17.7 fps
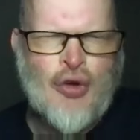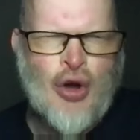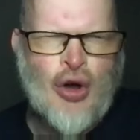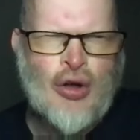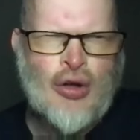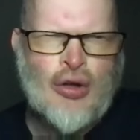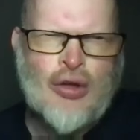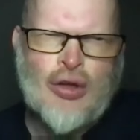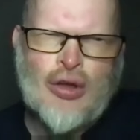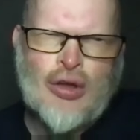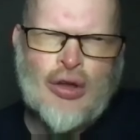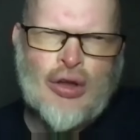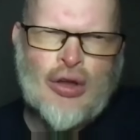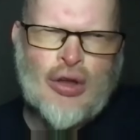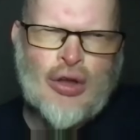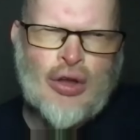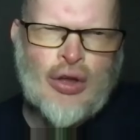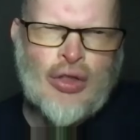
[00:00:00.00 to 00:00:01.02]
got
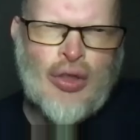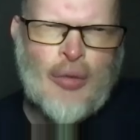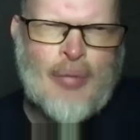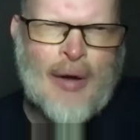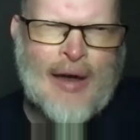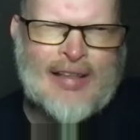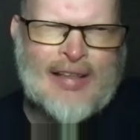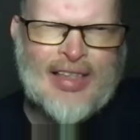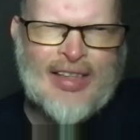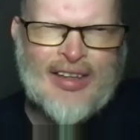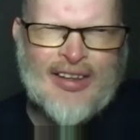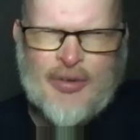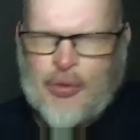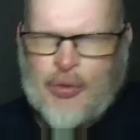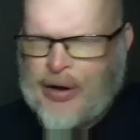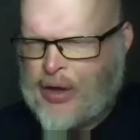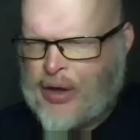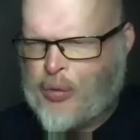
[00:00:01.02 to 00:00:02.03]
the battle is
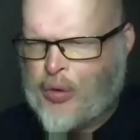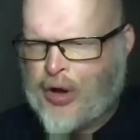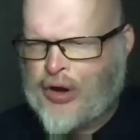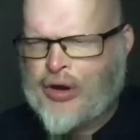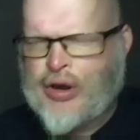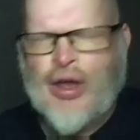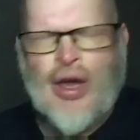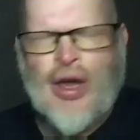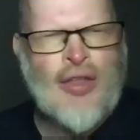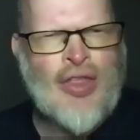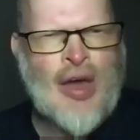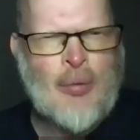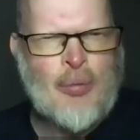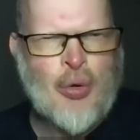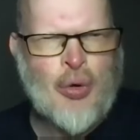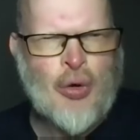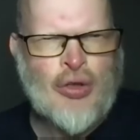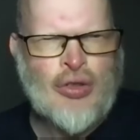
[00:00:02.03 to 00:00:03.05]
really won at that
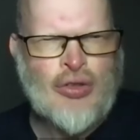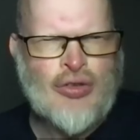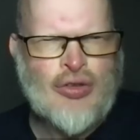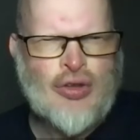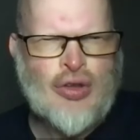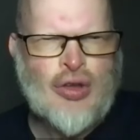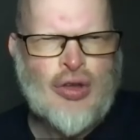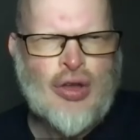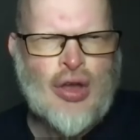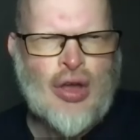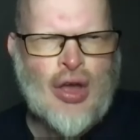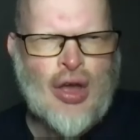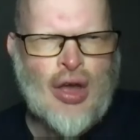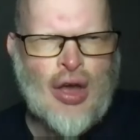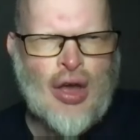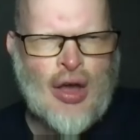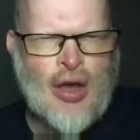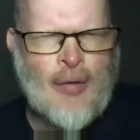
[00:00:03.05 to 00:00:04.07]
point.
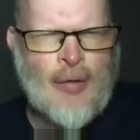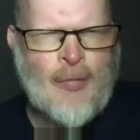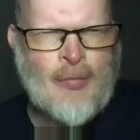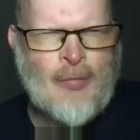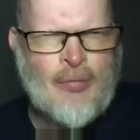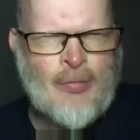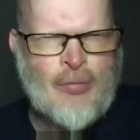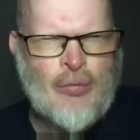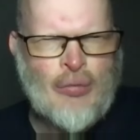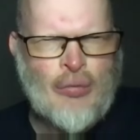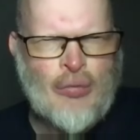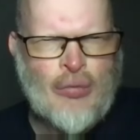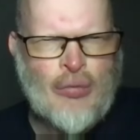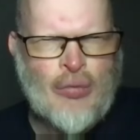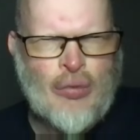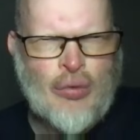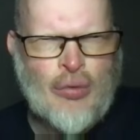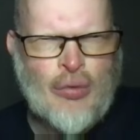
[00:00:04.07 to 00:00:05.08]
Um,
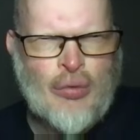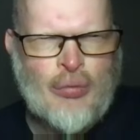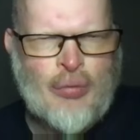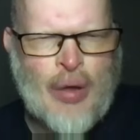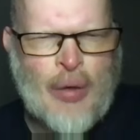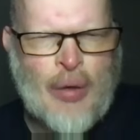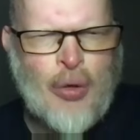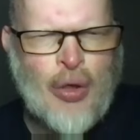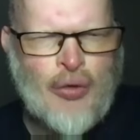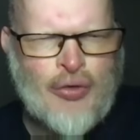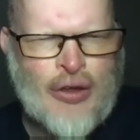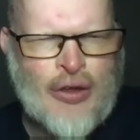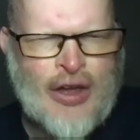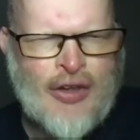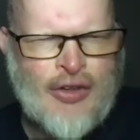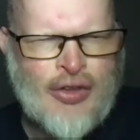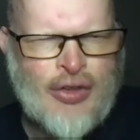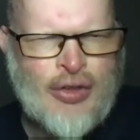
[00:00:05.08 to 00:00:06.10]
people often
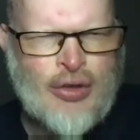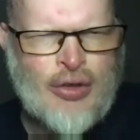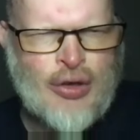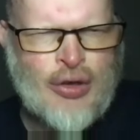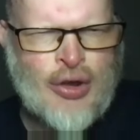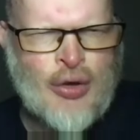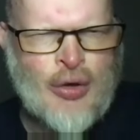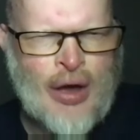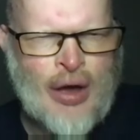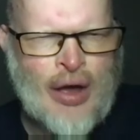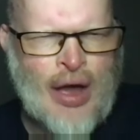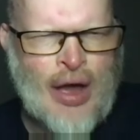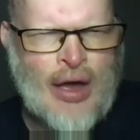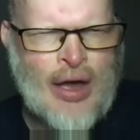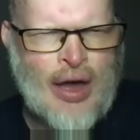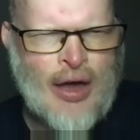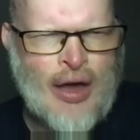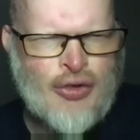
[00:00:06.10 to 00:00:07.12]
ask, you know, I, I
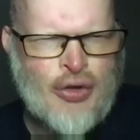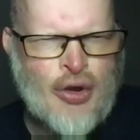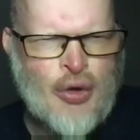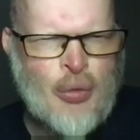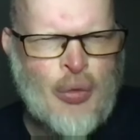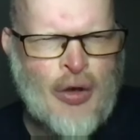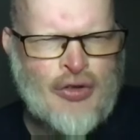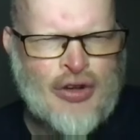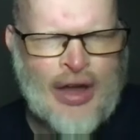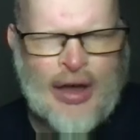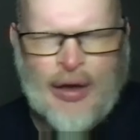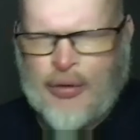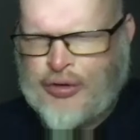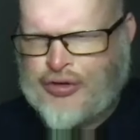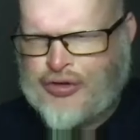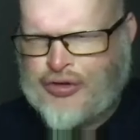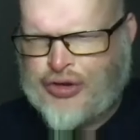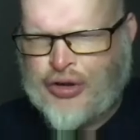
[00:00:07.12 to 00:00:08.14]
get asked, you know, which
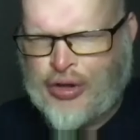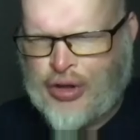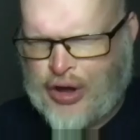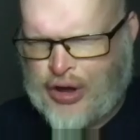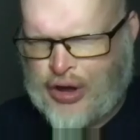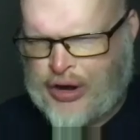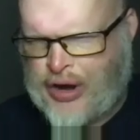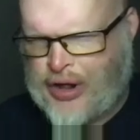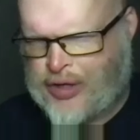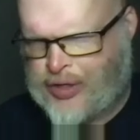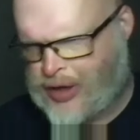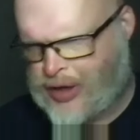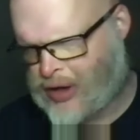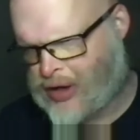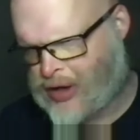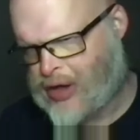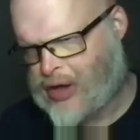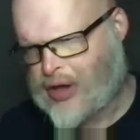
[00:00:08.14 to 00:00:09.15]
language do you learn? And I
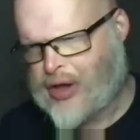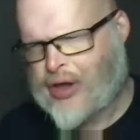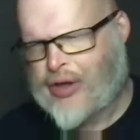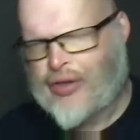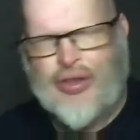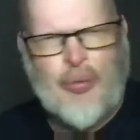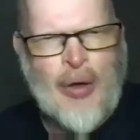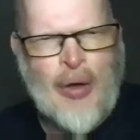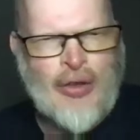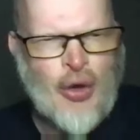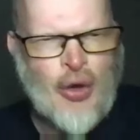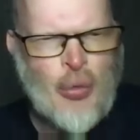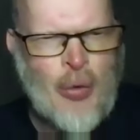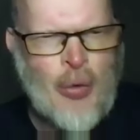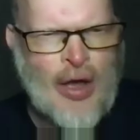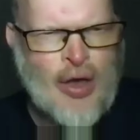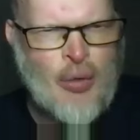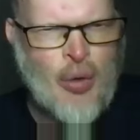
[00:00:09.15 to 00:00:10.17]
think depending on
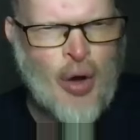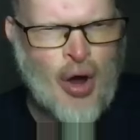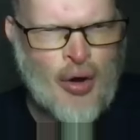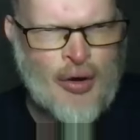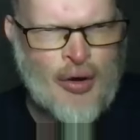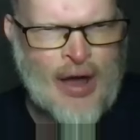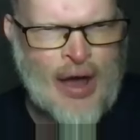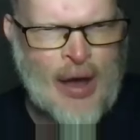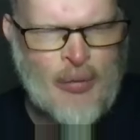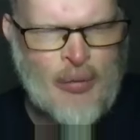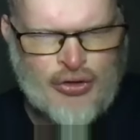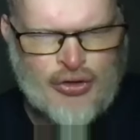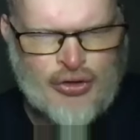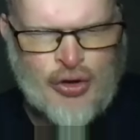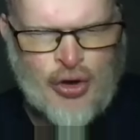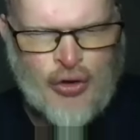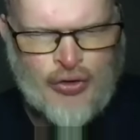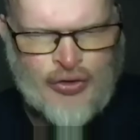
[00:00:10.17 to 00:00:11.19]
where you are and how much
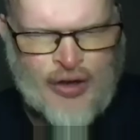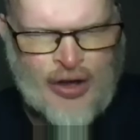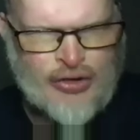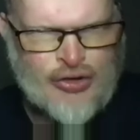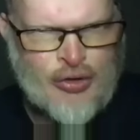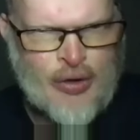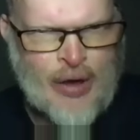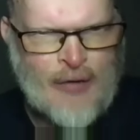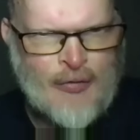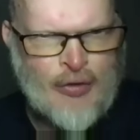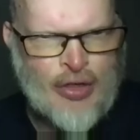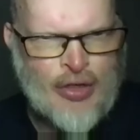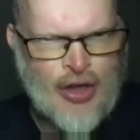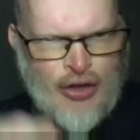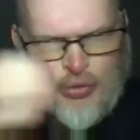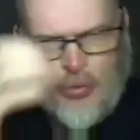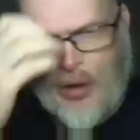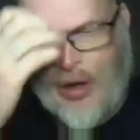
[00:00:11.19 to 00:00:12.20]
contact you have with it
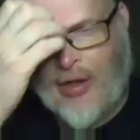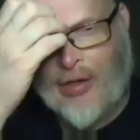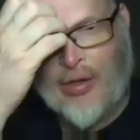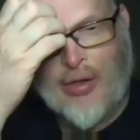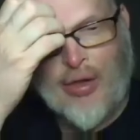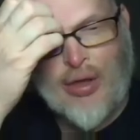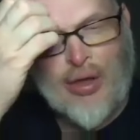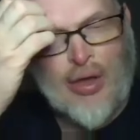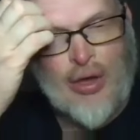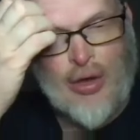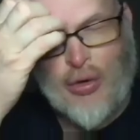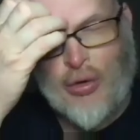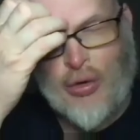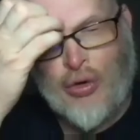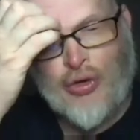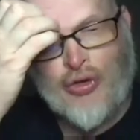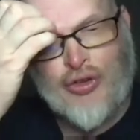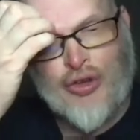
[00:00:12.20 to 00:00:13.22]
as well,
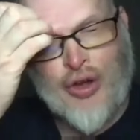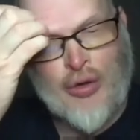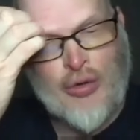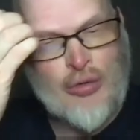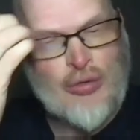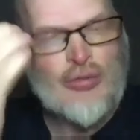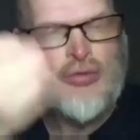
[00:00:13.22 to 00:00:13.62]
also